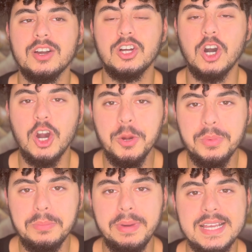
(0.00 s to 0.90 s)

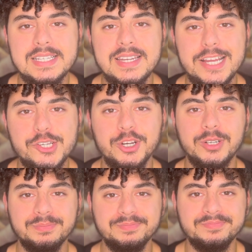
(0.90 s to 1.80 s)
carbon-based nature,
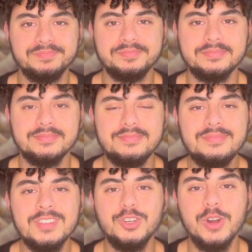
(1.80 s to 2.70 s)

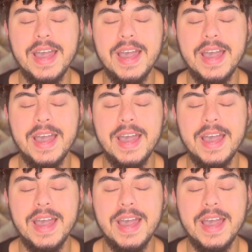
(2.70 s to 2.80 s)
your